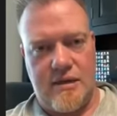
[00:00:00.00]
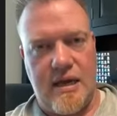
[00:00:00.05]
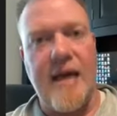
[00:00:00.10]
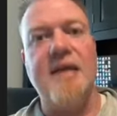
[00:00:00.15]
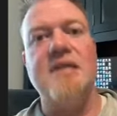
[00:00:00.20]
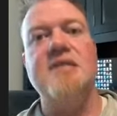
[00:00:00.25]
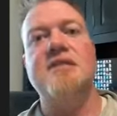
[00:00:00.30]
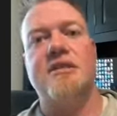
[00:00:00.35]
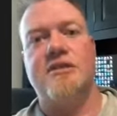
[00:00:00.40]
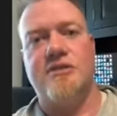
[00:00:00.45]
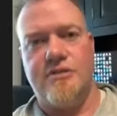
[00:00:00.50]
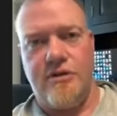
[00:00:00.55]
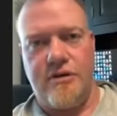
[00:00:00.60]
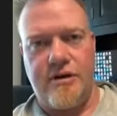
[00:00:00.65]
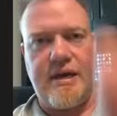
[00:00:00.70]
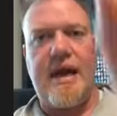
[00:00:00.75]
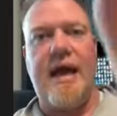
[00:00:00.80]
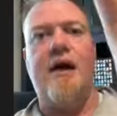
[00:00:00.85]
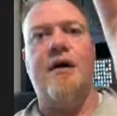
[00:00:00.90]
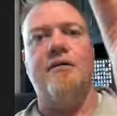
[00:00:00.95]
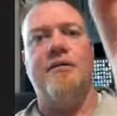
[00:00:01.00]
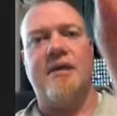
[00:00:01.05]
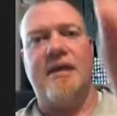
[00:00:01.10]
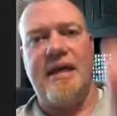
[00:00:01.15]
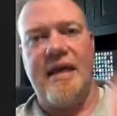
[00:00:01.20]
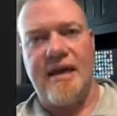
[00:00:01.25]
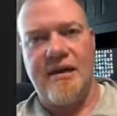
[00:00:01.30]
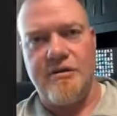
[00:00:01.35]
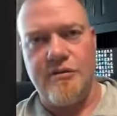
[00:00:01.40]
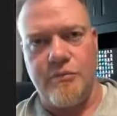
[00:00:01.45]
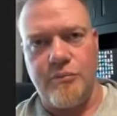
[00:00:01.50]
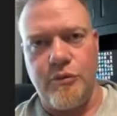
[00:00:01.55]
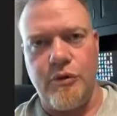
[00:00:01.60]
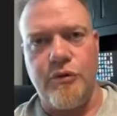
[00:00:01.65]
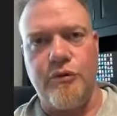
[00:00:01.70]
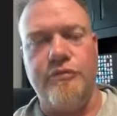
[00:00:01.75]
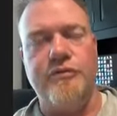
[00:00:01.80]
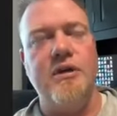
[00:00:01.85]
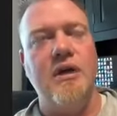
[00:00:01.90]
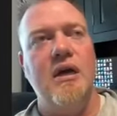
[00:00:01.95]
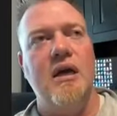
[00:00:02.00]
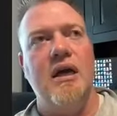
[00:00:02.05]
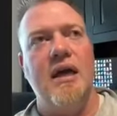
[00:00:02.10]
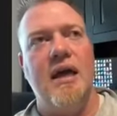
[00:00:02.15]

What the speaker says: at 6:30 how the candle moved,